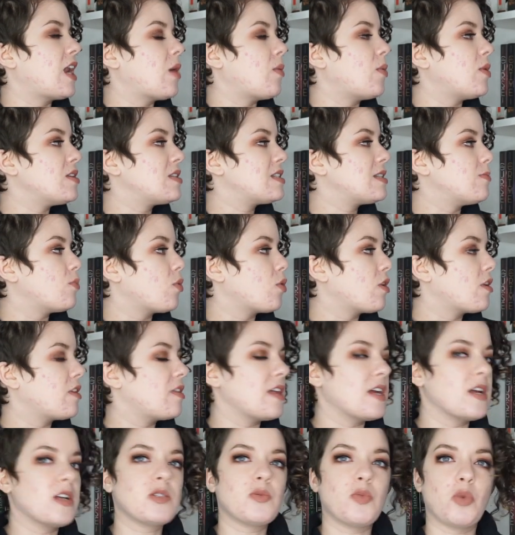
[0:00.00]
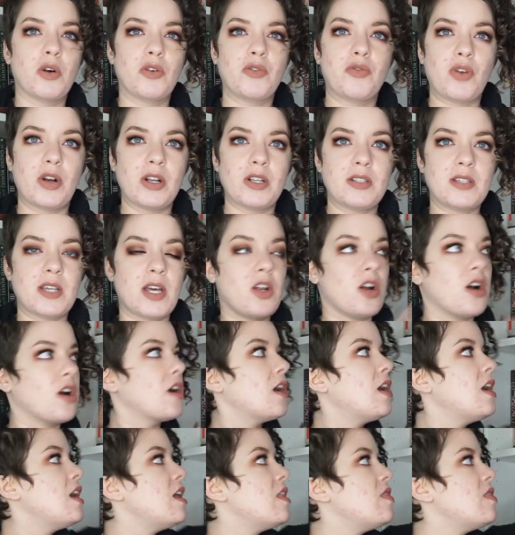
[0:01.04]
I want some more things more front and center.